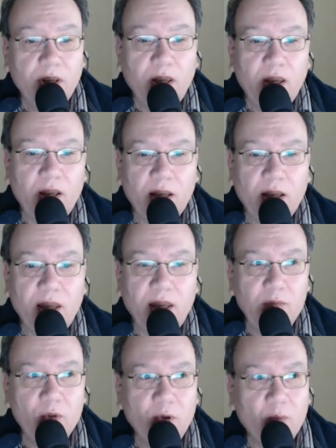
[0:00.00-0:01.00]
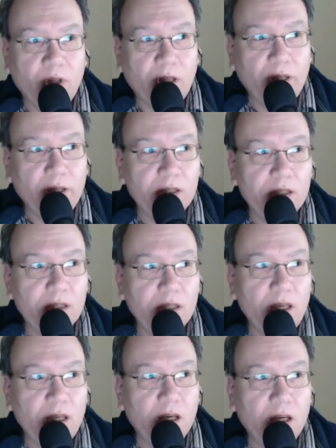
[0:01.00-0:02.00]
And I came to a place
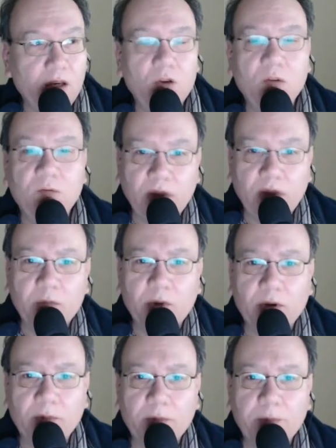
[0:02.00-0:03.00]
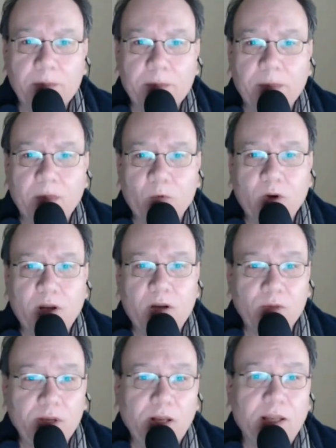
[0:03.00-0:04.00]
in November where I
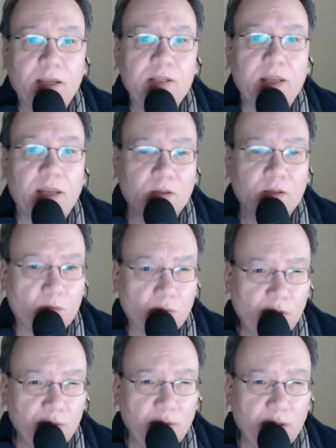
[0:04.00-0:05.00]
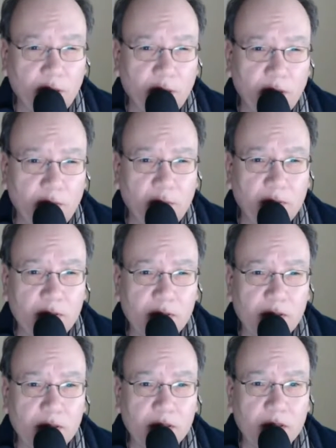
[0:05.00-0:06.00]
realized I had to reevaluate my
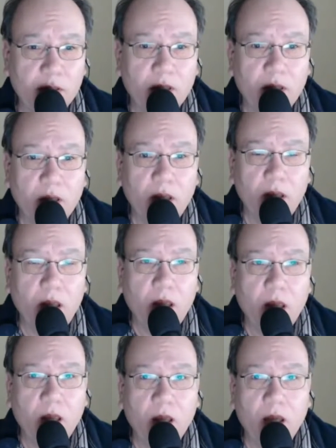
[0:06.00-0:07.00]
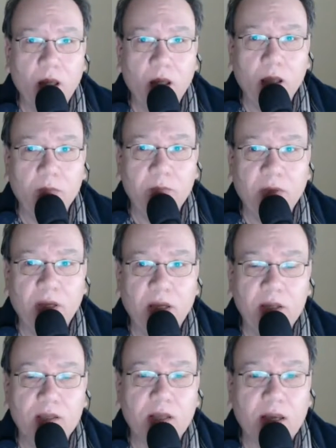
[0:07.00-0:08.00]
business. And
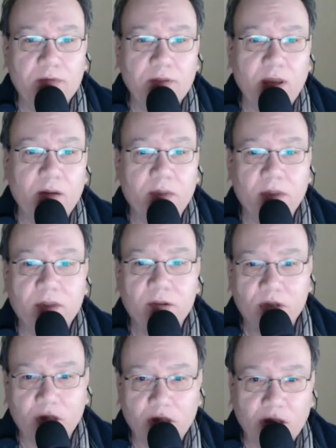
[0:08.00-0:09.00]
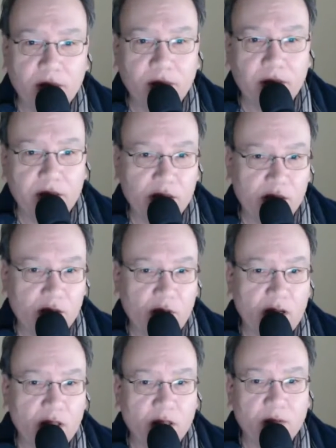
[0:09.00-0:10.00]
because I found that there's a lot of things
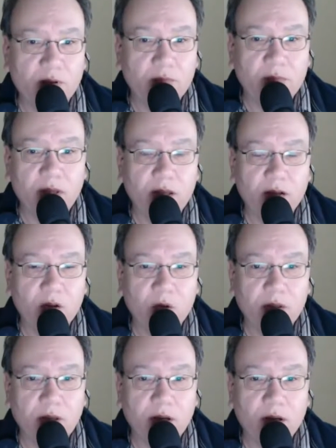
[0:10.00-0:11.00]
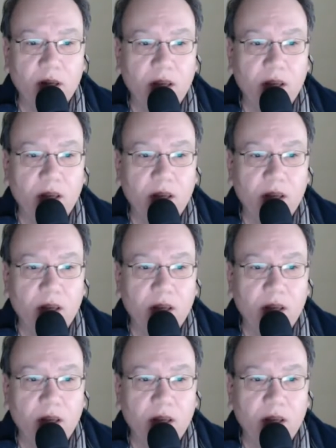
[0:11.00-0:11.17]
distracting from the end goal here.